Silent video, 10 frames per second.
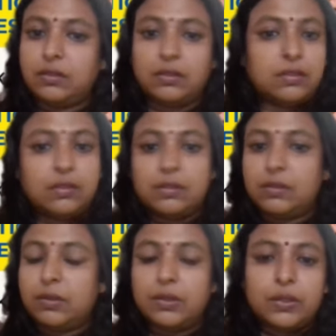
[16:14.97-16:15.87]

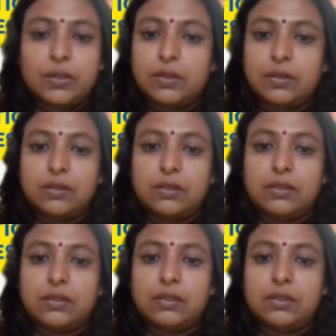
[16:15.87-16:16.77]

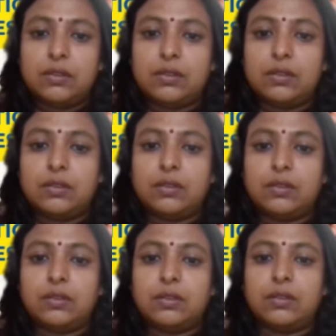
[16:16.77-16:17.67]

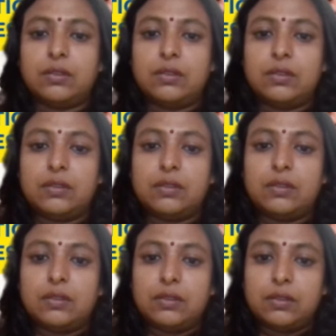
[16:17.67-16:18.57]
(not speaking)